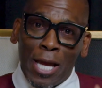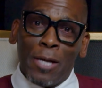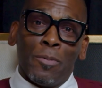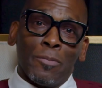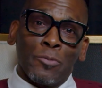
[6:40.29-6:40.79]

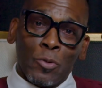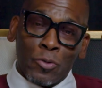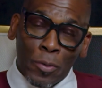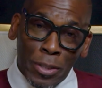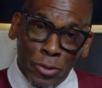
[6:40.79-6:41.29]
Abrams
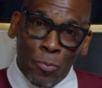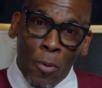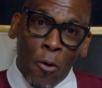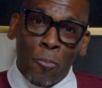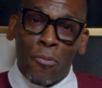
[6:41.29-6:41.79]
was on the
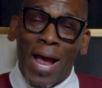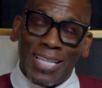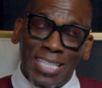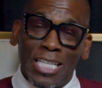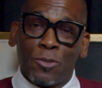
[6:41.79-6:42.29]
Jamal
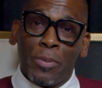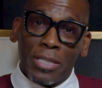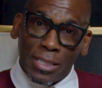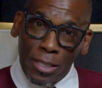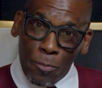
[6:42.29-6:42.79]
Bryant Let's Be
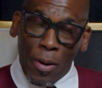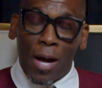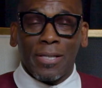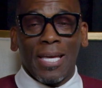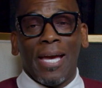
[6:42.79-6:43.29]
Clear
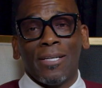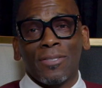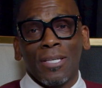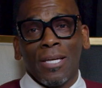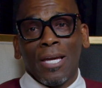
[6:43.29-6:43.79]
podcast,